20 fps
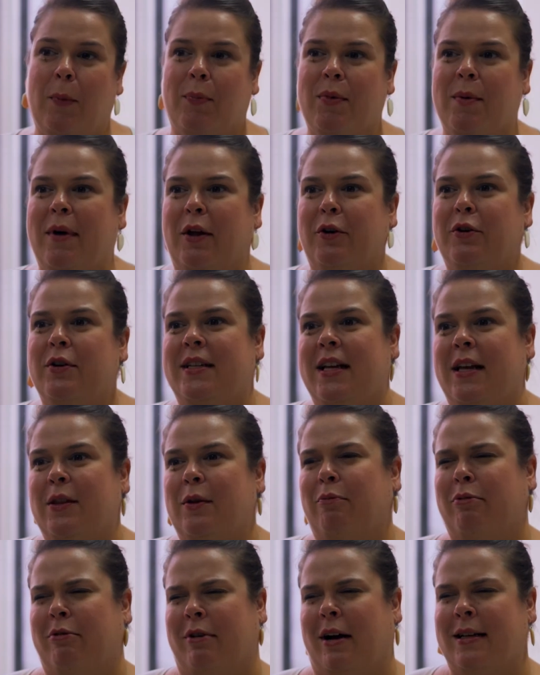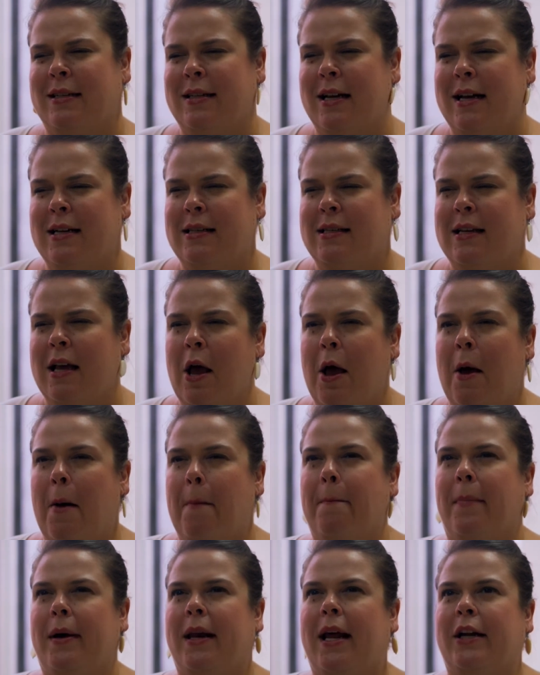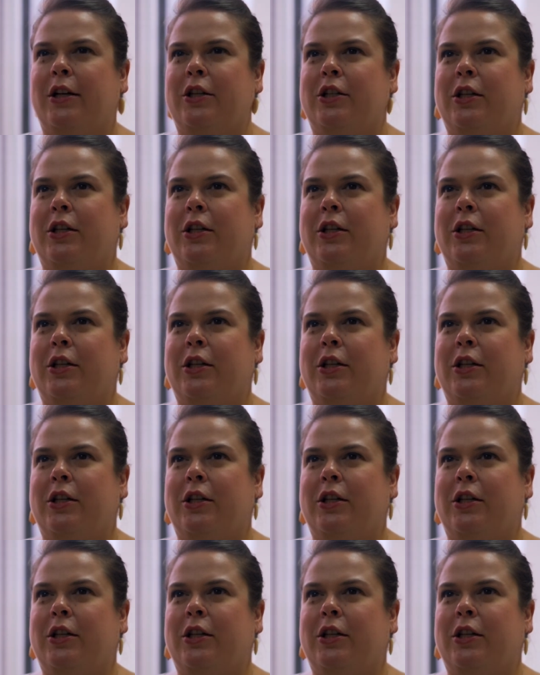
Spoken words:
help them understand the process, but I